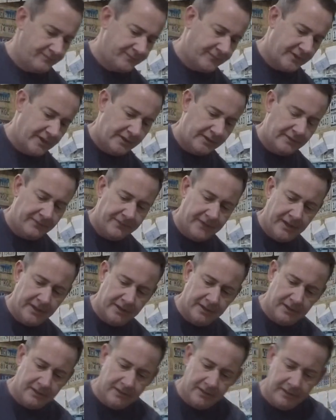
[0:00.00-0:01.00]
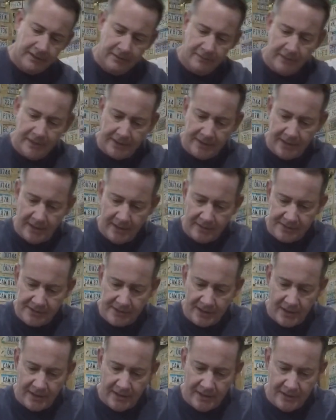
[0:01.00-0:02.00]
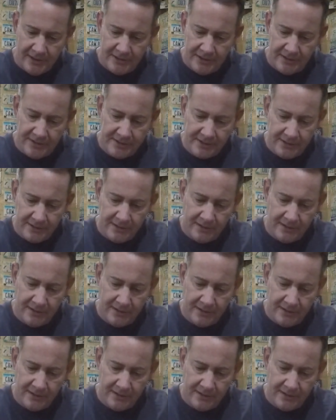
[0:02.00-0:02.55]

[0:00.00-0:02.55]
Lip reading: With your finger, you wet the outside edges